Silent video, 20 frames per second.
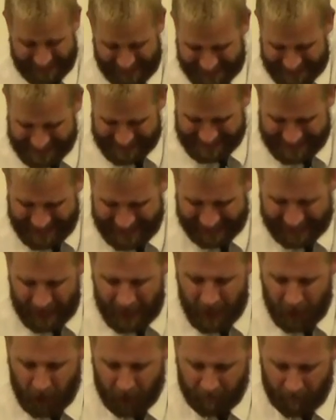that's sick
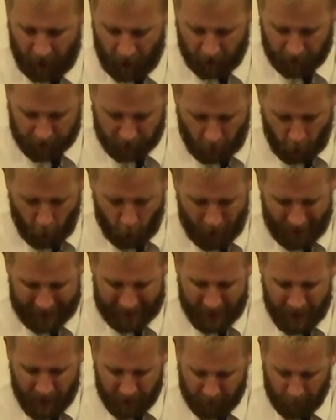of all going